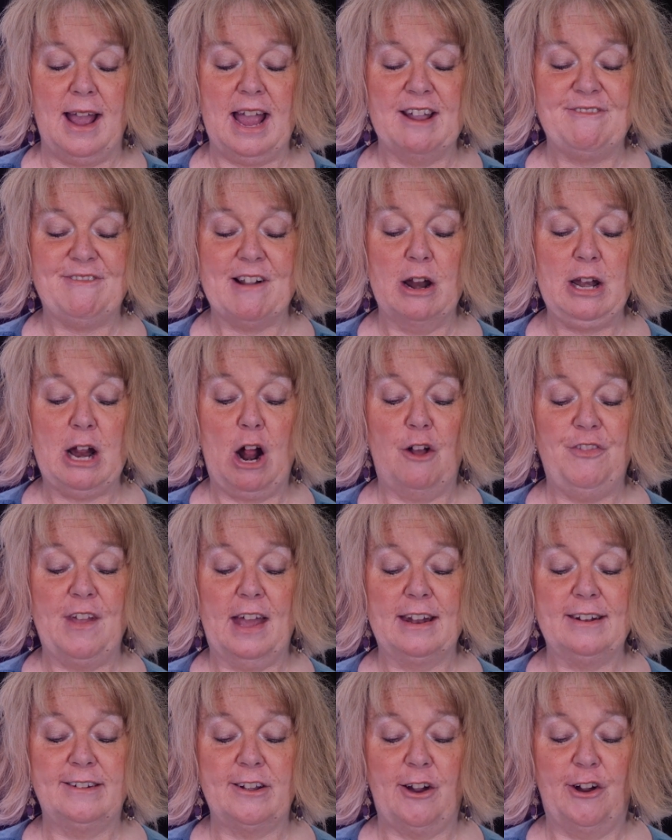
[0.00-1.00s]
I found out
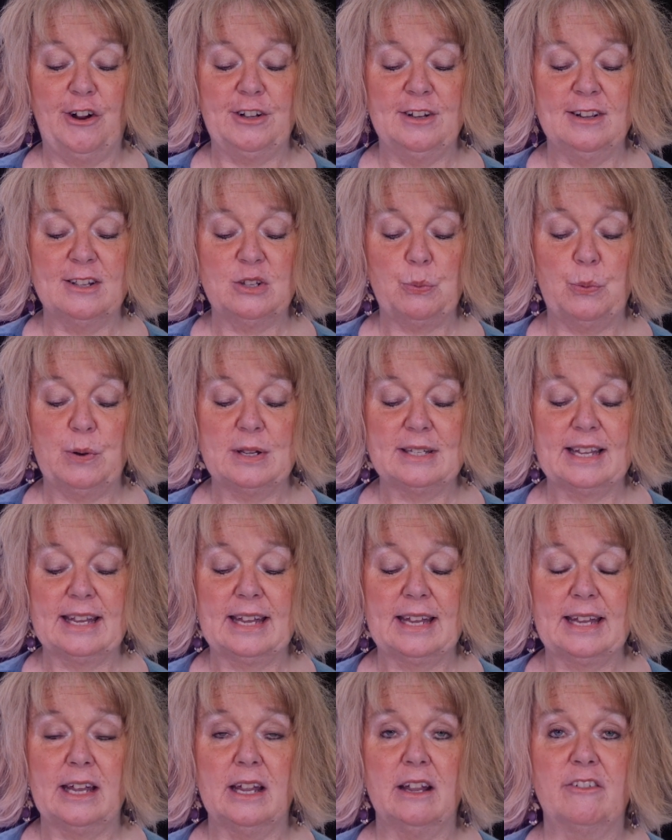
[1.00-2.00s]
that darkness was
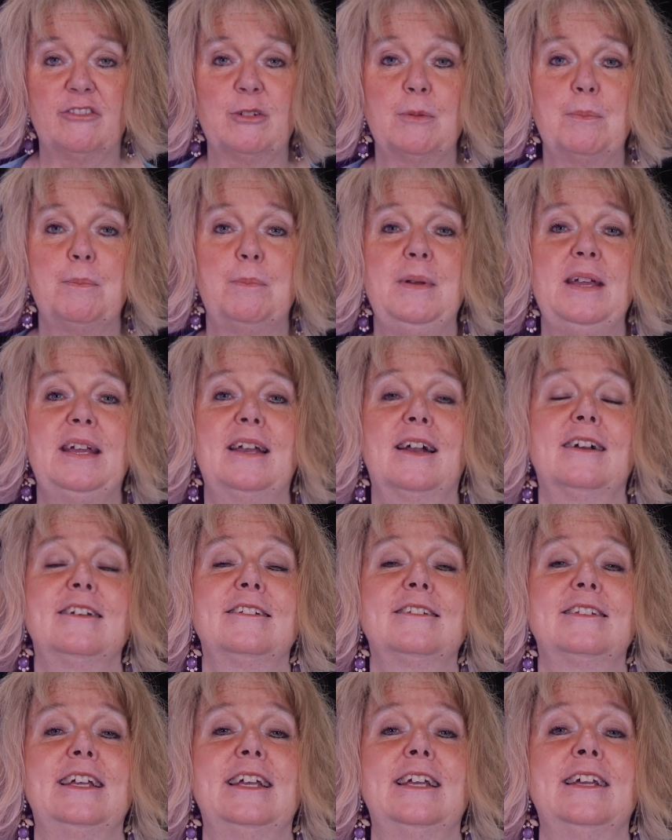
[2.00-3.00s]
a gift
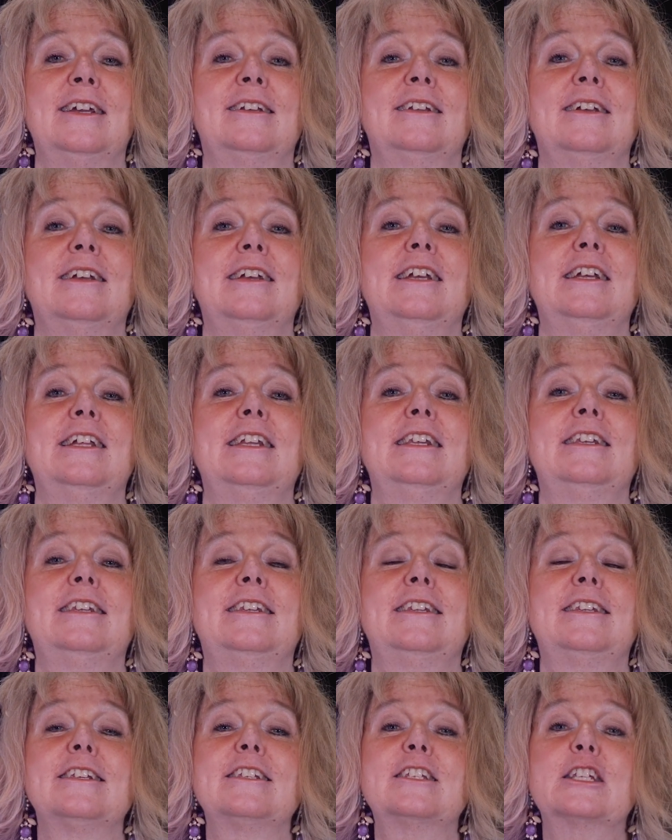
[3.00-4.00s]
because it
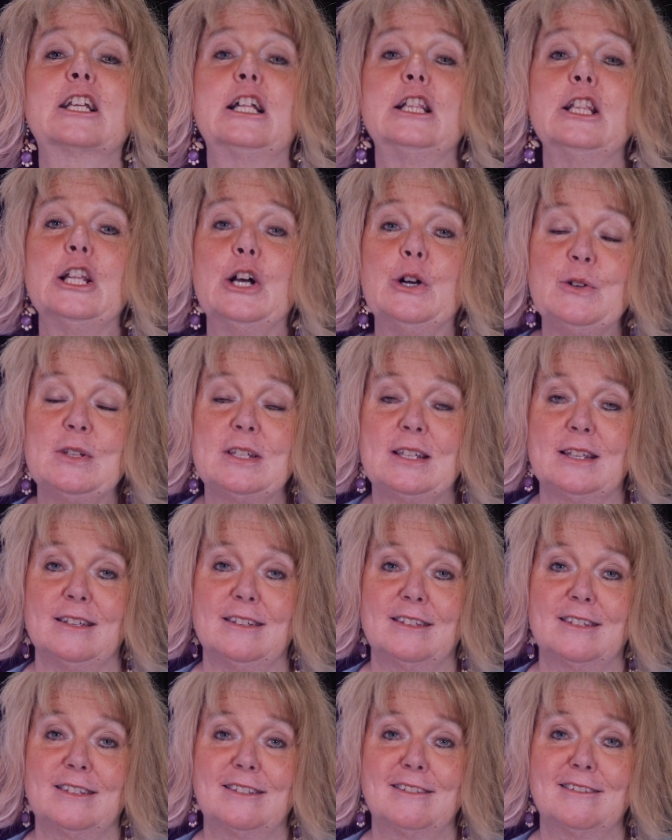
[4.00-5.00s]

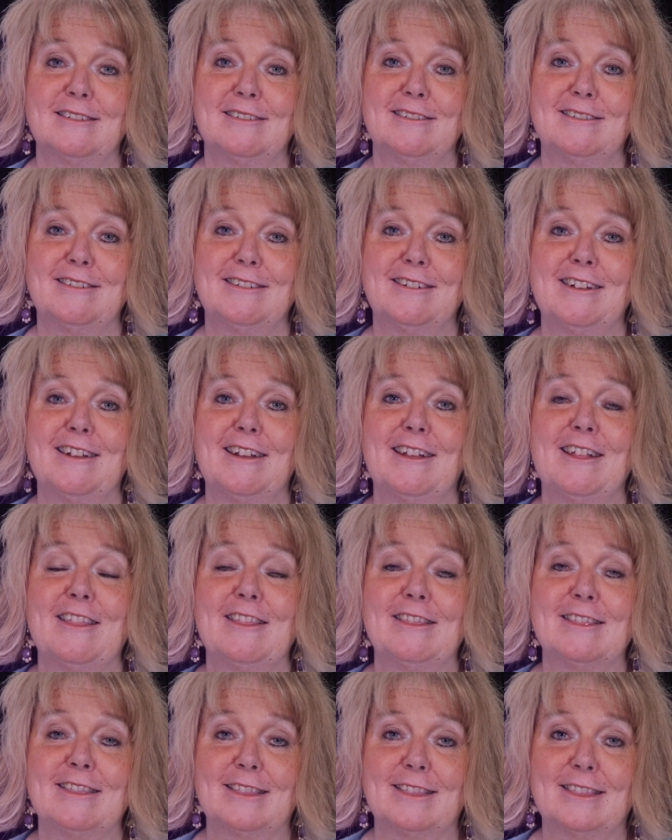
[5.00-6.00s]
discloses
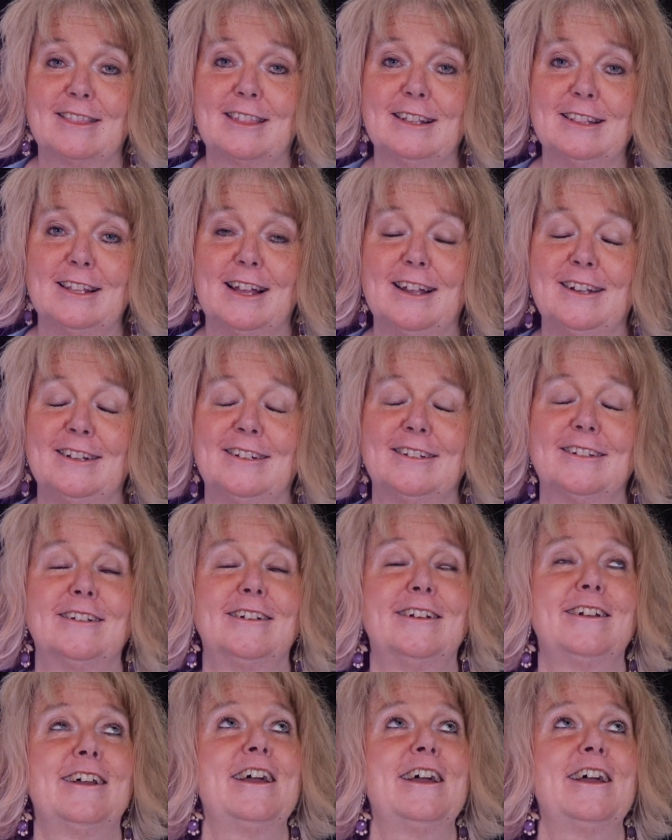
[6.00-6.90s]
the light.